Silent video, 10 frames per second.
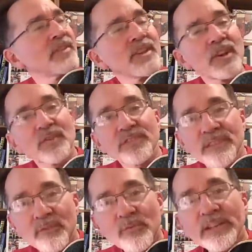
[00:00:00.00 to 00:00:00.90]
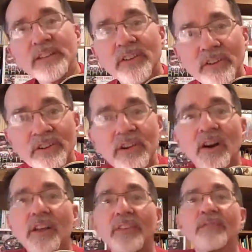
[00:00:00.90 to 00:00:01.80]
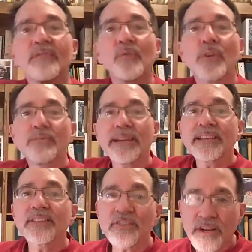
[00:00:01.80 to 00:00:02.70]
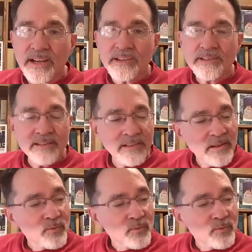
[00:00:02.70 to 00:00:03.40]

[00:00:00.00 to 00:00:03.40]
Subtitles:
The notes that we learn on the 4 biggest strings